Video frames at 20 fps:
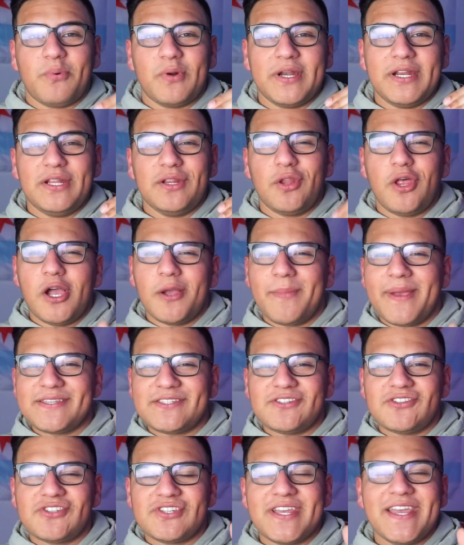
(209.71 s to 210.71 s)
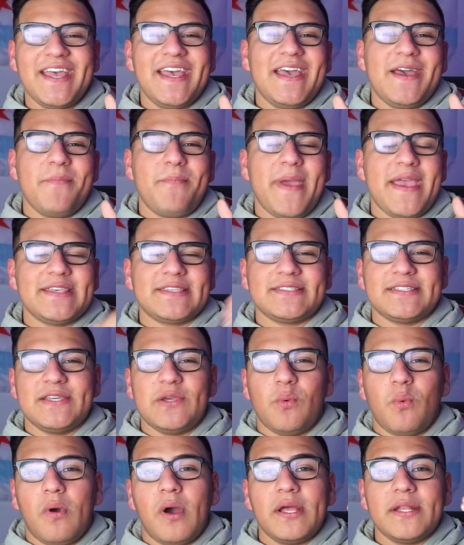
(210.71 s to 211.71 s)
pretty long message,
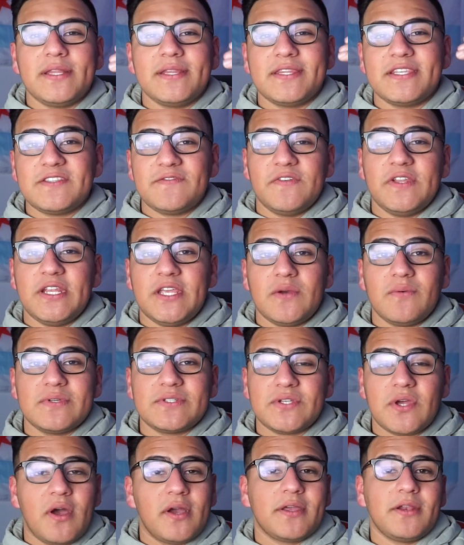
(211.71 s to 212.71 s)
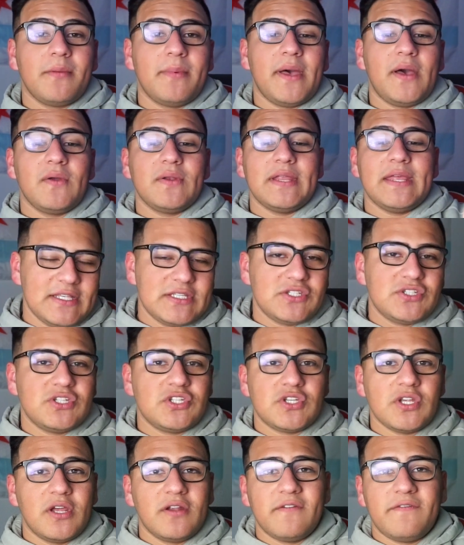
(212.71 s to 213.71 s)
basically what this video was talking about. It's
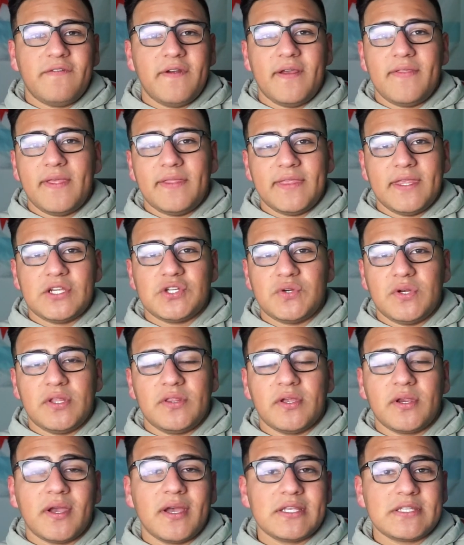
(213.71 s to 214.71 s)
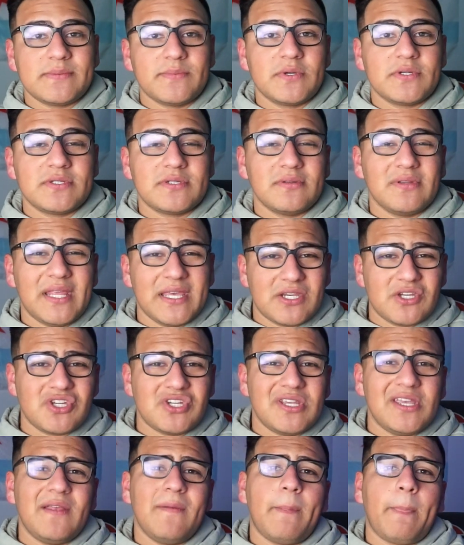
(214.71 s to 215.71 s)
just unfair that they treated their customers like
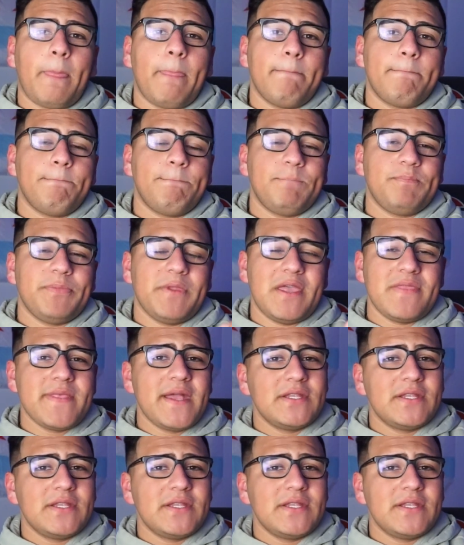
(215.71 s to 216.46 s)
shit and